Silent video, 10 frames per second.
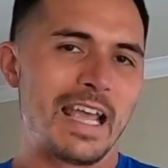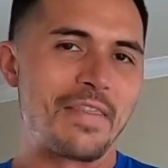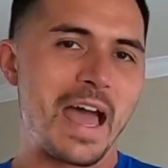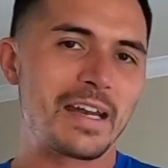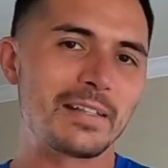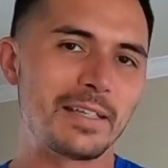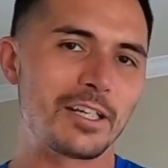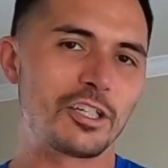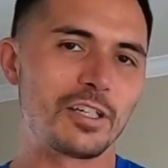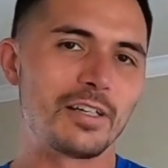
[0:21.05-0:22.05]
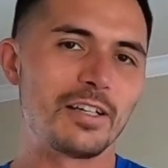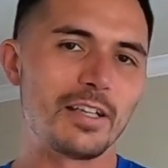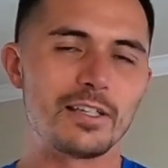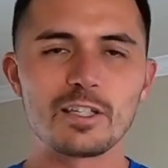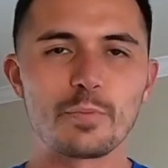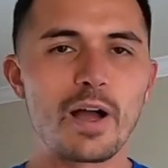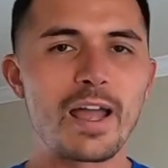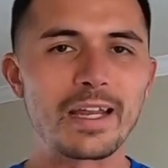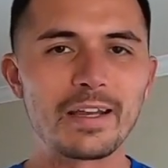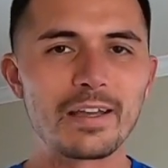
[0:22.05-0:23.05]
And that addiction is to
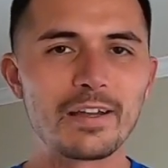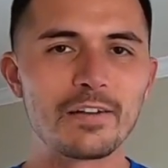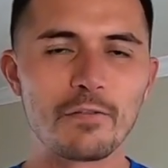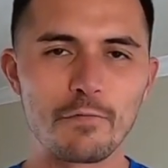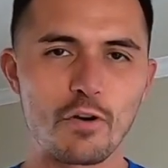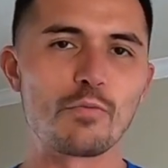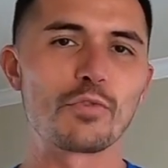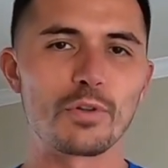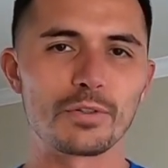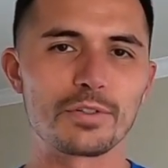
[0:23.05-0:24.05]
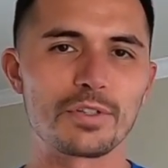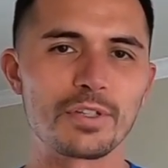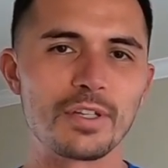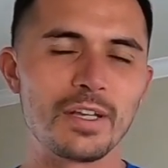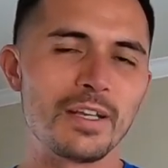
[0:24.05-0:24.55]
buying foam rollers.